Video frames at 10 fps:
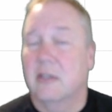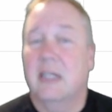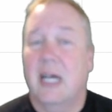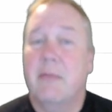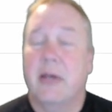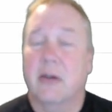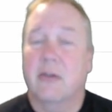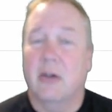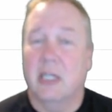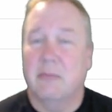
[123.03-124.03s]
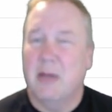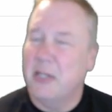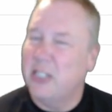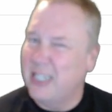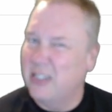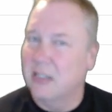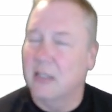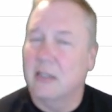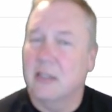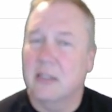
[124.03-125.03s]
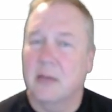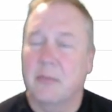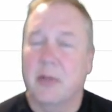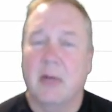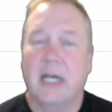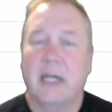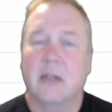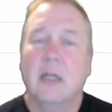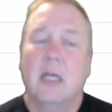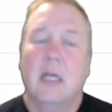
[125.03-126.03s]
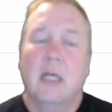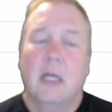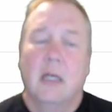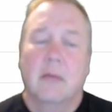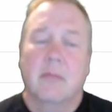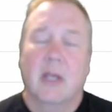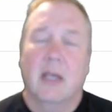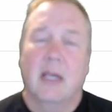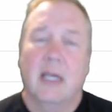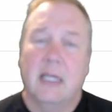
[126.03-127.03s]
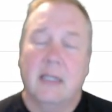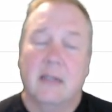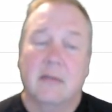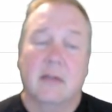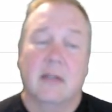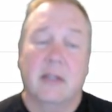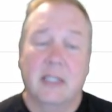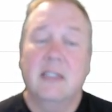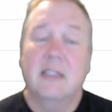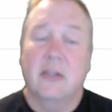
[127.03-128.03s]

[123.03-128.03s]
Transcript: copy it across, maybe change something minor. And this is the